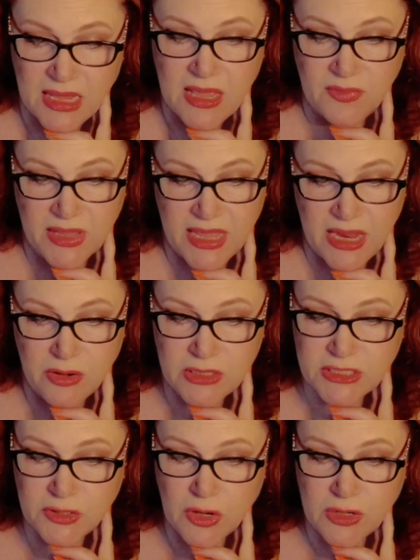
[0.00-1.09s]
The carriage
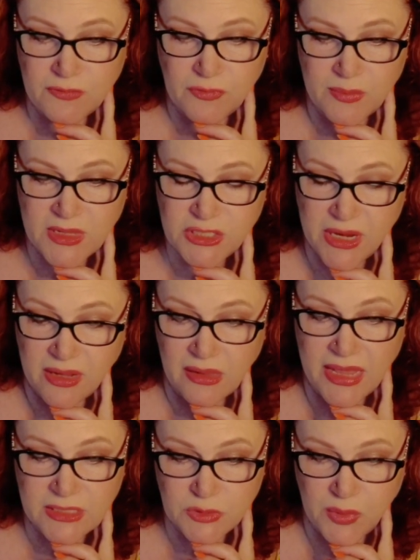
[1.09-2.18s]
started from the jail
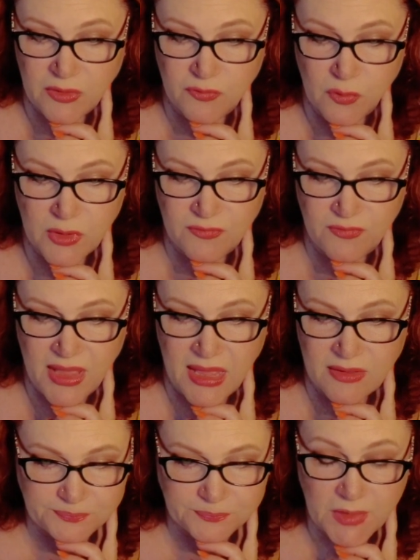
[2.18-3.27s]
at
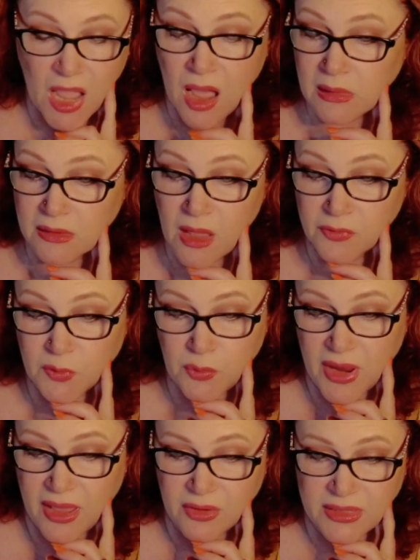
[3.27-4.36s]
12:45. All along the
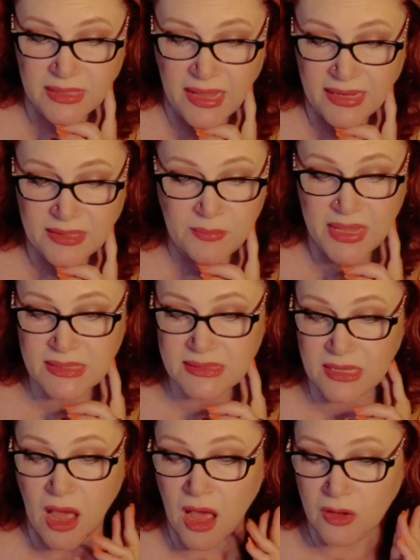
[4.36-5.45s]
route an immense
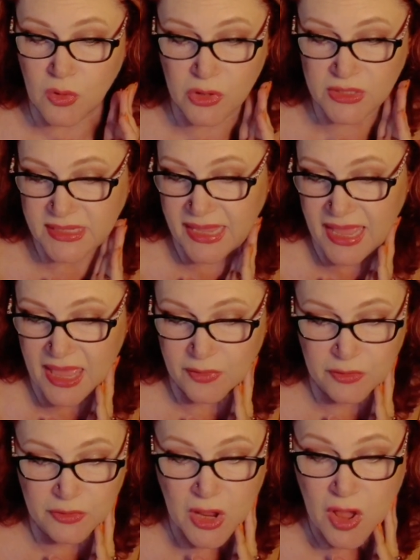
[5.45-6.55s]
concourse had
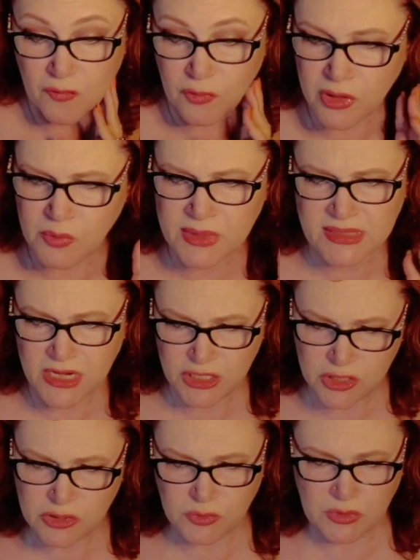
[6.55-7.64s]
gathered, for it was an
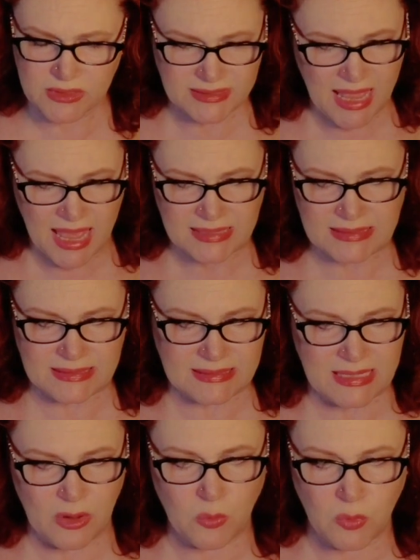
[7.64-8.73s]
unusual sight to
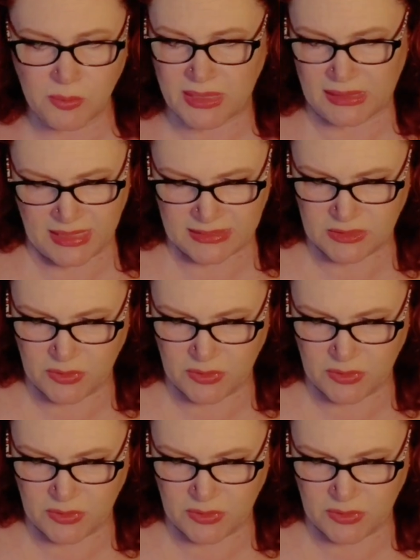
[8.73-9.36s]
see a woman led to